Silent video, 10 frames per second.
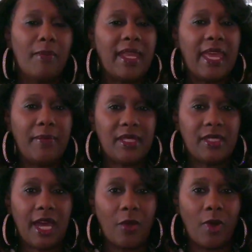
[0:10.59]
My name is
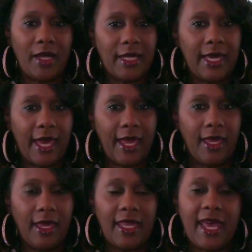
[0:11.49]
Dyronda
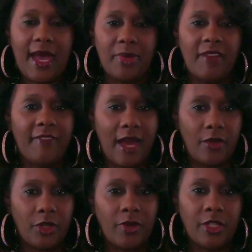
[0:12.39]
Gay, and I'm the
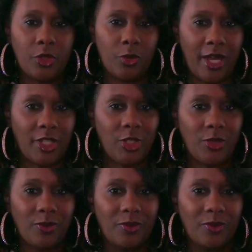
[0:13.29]
founder and director.